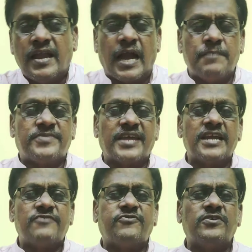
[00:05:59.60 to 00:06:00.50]
I'm
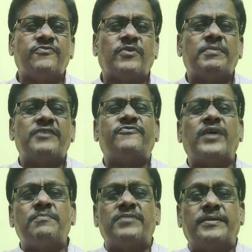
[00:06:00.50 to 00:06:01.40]
thankful for my
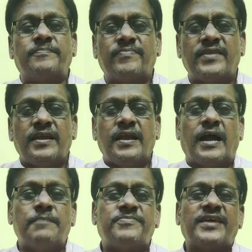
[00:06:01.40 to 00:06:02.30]
family.
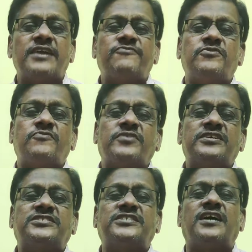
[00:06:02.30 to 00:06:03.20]
I'm thankful for
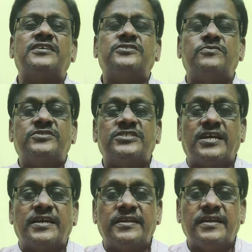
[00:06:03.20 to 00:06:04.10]
the stars
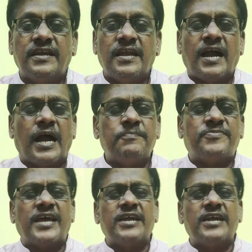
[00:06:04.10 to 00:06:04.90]
outside. I'm